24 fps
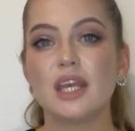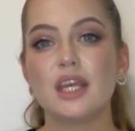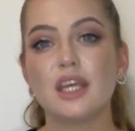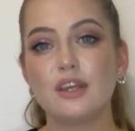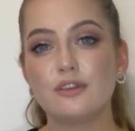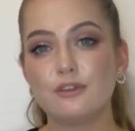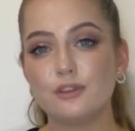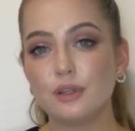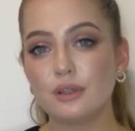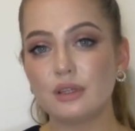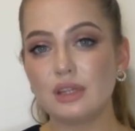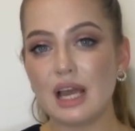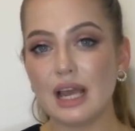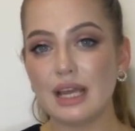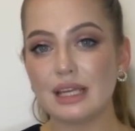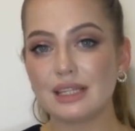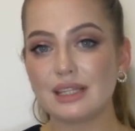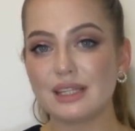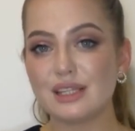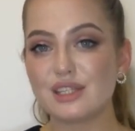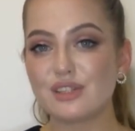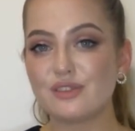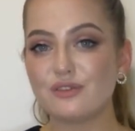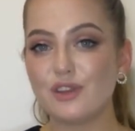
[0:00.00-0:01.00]
If you
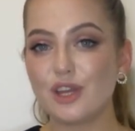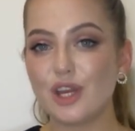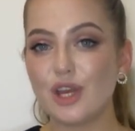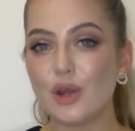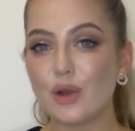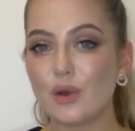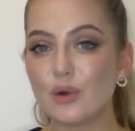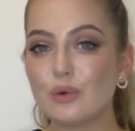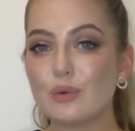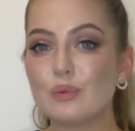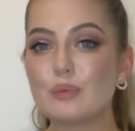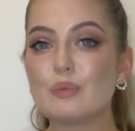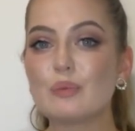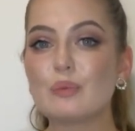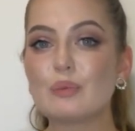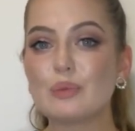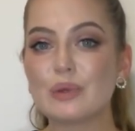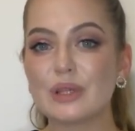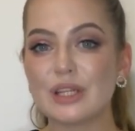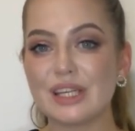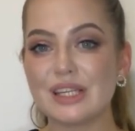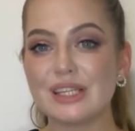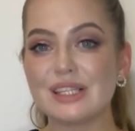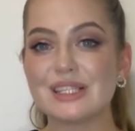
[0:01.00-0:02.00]
like this video,
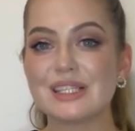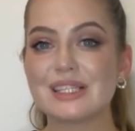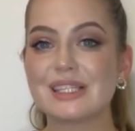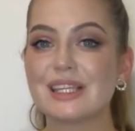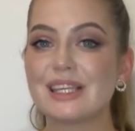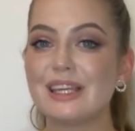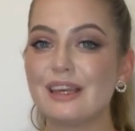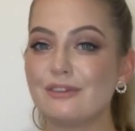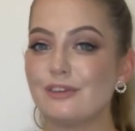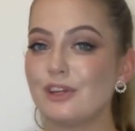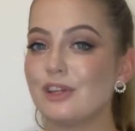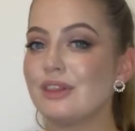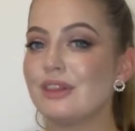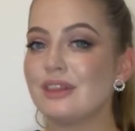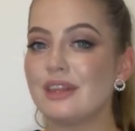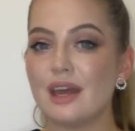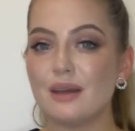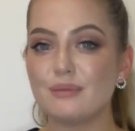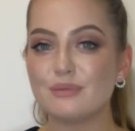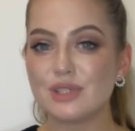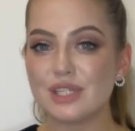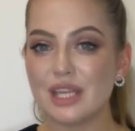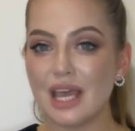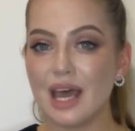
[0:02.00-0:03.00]
please give it a
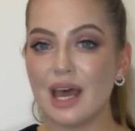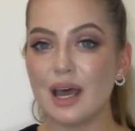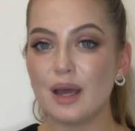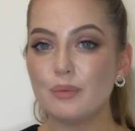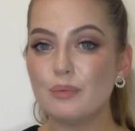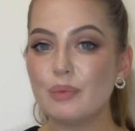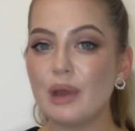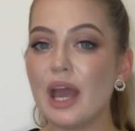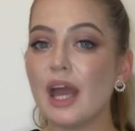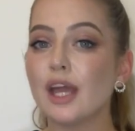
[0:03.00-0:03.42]
thumbs up